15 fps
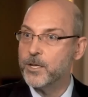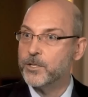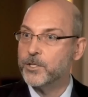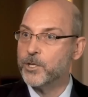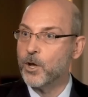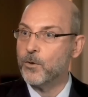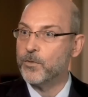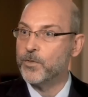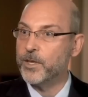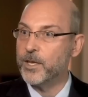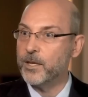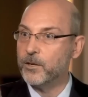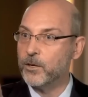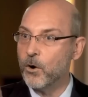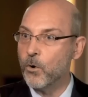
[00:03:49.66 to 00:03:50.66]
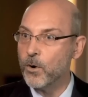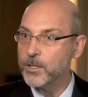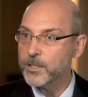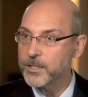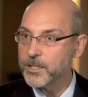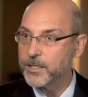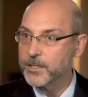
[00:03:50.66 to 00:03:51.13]
So the
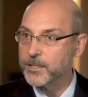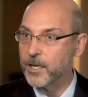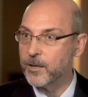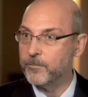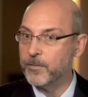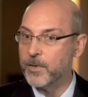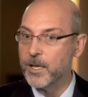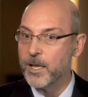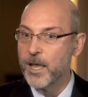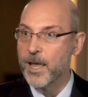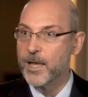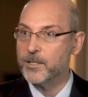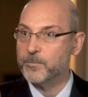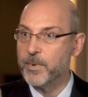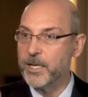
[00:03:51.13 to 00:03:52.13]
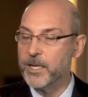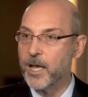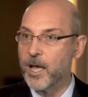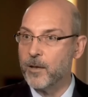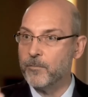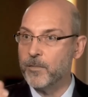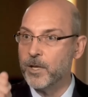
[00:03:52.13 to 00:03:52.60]
court system has
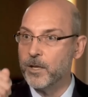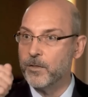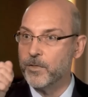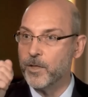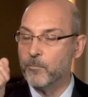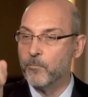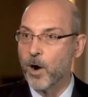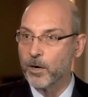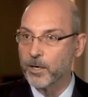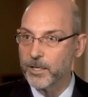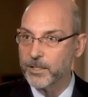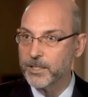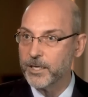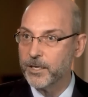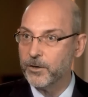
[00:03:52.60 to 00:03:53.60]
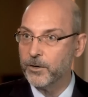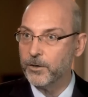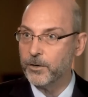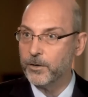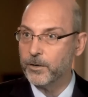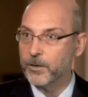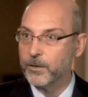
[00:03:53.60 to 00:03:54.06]
become the marketeer
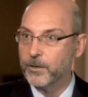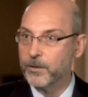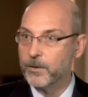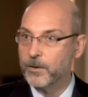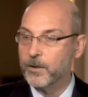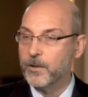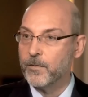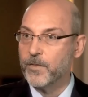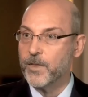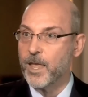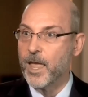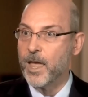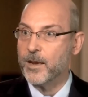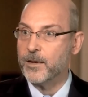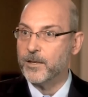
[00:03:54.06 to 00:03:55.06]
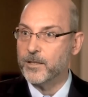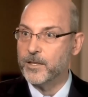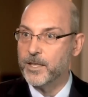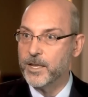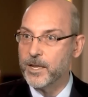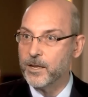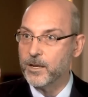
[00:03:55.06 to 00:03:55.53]
and
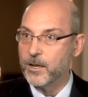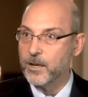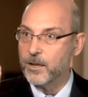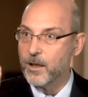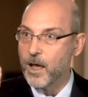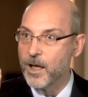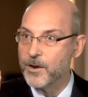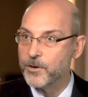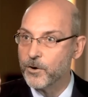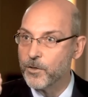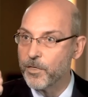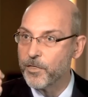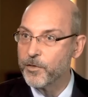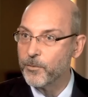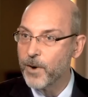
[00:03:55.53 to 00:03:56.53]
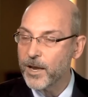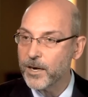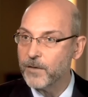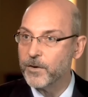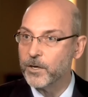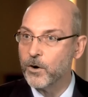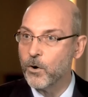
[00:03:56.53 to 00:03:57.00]
the under threat
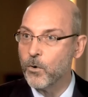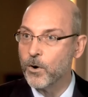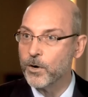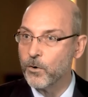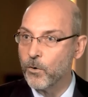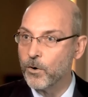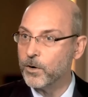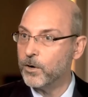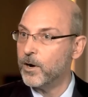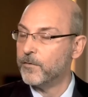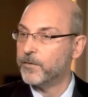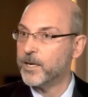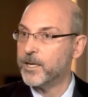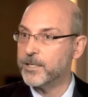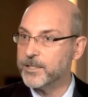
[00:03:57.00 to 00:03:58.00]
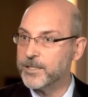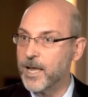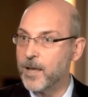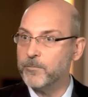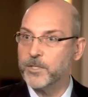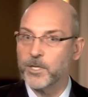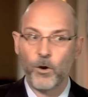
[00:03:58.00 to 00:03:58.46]
of a court order of
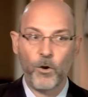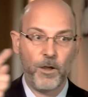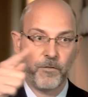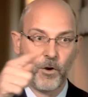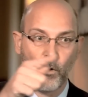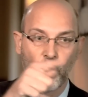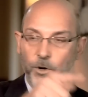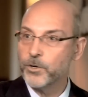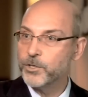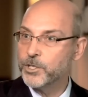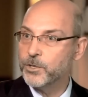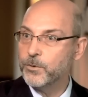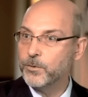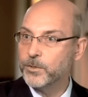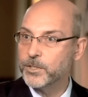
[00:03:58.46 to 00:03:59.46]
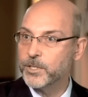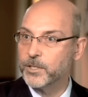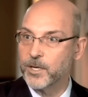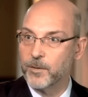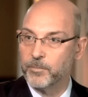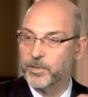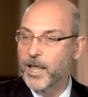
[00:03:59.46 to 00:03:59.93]
contempt have ordered you to
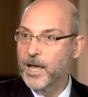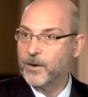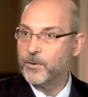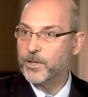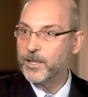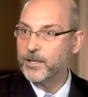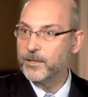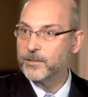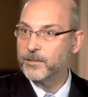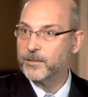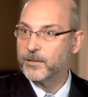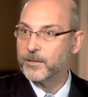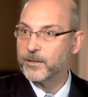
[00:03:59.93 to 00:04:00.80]
comply with it